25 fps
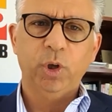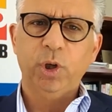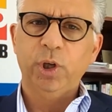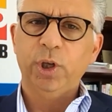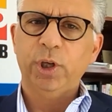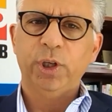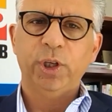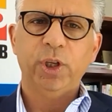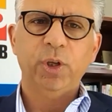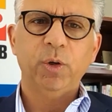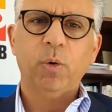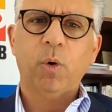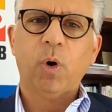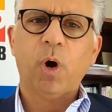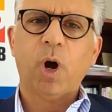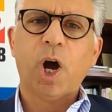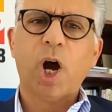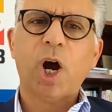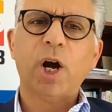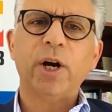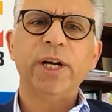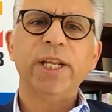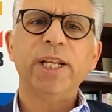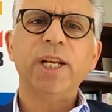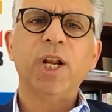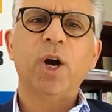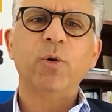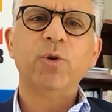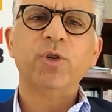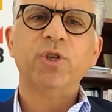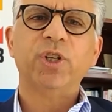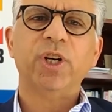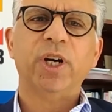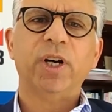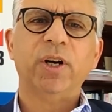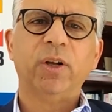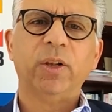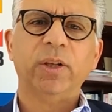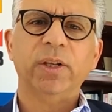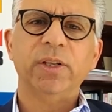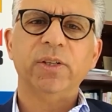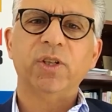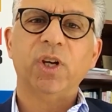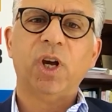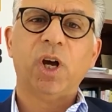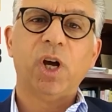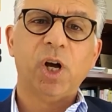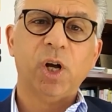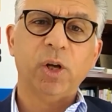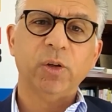You already know Cheryl is
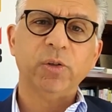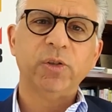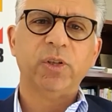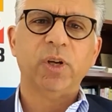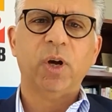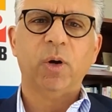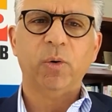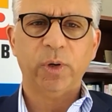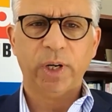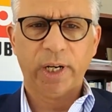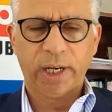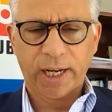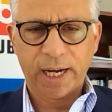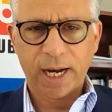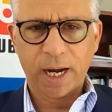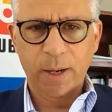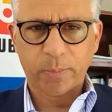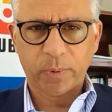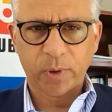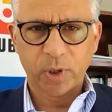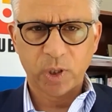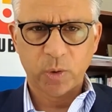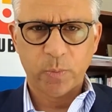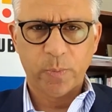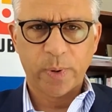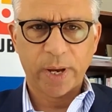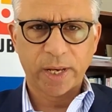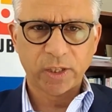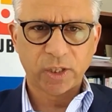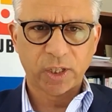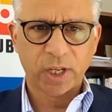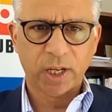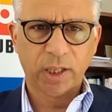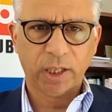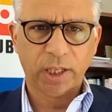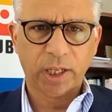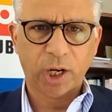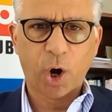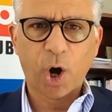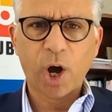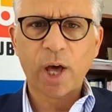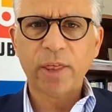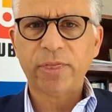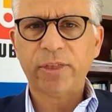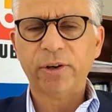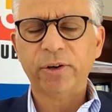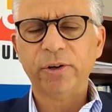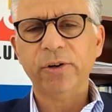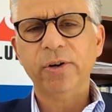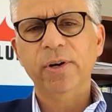also an accomplished best-selling
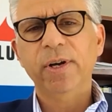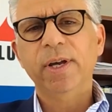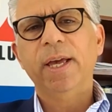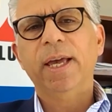author